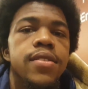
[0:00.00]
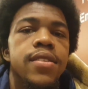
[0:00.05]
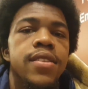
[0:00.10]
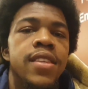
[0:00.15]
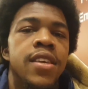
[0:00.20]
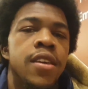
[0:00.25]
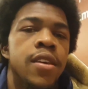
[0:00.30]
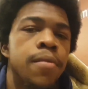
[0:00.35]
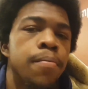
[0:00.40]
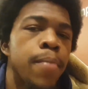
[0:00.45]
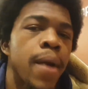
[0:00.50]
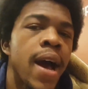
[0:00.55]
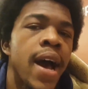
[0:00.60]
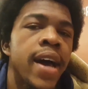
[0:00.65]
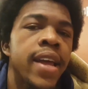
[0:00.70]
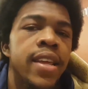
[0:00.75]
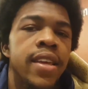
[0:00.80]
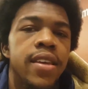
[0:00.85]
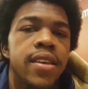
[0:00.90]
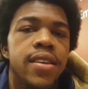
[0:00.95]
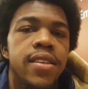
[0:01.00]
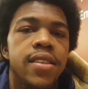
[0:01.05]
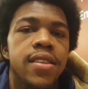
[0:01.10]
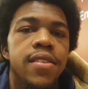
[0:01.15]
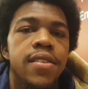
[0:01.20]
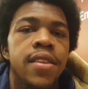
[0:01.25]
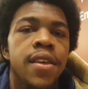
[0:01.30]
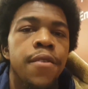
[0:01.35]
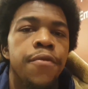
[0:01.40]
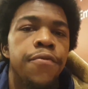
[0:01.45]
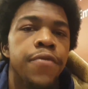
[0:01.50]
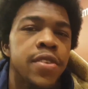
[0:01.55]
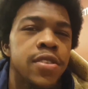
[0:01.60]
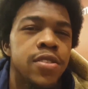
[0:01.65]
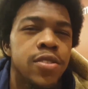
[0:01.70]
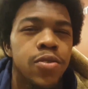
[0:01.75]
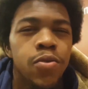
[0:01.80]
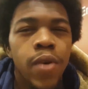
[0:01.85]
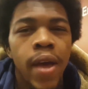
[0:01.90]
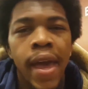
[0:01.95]
their body, their
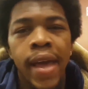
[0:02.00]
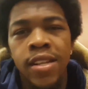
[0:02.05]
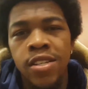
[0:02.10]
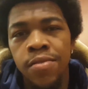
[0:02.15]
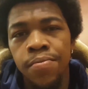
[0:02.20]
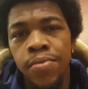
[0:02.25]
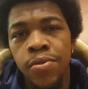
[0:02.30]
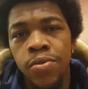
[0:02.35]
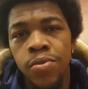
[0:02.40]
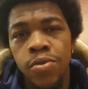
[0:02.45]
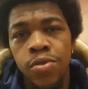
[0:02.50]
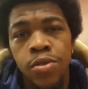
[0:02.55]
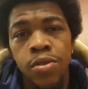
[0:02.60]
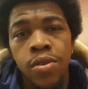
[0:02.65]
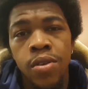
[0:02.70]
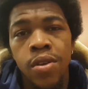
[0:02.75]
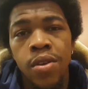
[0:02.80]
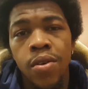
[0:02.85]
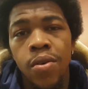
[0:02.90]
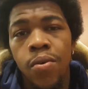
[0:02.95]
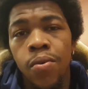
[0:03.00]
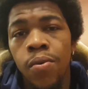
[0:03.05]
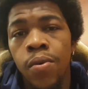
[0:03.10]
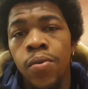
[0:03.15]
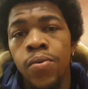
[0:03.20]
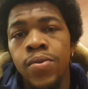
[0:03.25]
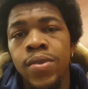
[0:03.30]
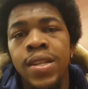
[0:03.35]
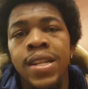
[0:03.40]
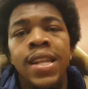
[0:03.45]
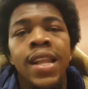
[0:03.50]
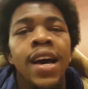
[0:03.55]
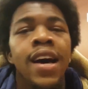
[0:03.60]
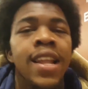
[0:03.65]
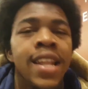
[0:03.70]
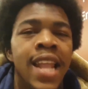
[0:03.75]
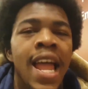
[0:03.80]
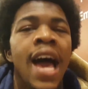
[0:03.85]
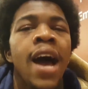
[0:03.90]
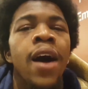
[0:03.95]
physical attributes won't
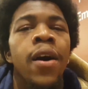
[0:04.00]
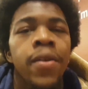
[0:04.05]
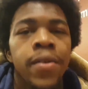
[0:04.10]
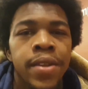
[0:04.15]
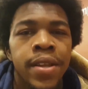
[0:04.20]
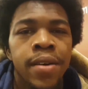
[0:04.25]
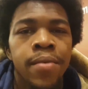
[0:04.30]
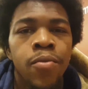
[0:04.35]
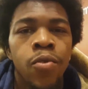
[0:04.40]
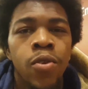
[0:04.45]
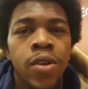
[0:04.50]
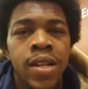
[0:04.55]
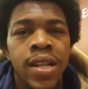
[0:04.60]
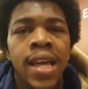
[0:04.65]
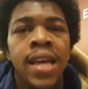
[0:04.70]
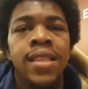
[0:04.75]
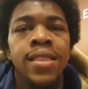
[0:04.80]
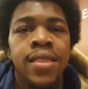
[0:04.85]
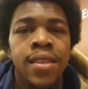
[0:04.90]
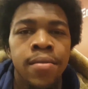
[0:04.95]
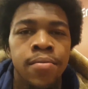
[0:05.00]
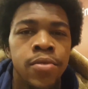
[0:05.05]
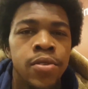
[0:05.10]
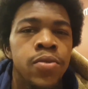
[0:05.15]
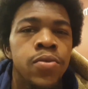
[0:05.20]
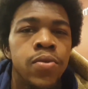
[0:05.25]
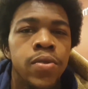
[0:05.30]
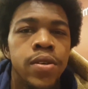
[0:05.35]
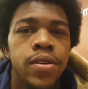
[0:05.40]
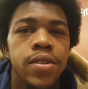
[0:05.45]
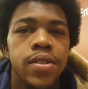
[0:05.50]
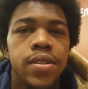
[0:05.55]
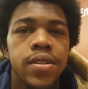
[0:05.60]
allow them or let them do it.